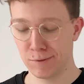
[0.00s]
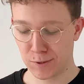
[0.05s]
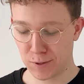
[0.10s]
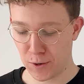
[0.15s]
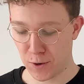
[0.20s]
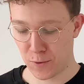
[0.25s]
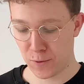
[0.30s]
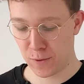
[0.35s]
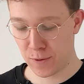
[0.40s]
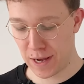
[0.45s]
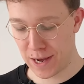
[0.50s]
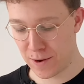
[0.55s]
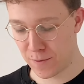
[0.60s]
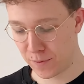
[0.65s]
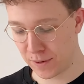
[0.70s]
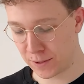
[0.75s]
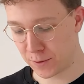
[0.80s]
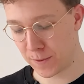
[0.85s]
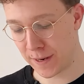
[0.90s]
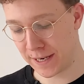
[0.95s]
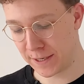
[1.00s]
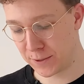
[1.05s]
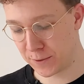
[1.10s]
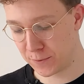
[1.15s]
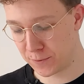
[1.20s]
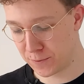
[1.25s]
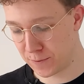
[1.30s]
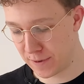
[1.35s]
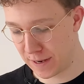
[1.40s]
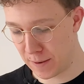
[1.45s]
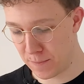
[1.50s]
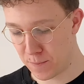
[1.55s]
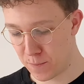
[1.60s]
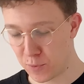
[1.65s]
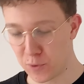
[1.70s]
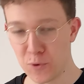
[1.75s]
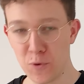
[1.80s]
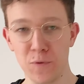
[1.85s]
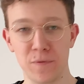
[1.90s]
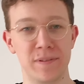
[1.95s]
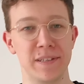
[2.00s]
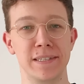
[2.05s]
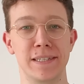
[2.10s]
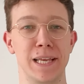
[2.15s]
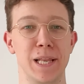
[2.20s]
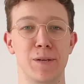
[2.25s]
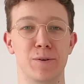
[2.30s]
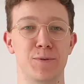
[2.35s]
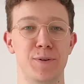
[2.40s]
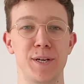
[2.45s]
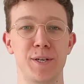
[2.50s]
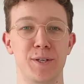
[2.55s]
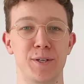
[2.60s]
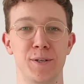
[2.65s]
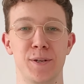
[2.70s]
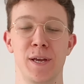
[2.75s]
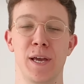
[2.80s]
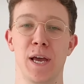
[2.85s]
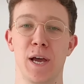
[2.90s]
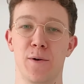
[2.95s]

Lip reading: So we'll try to improve this illustration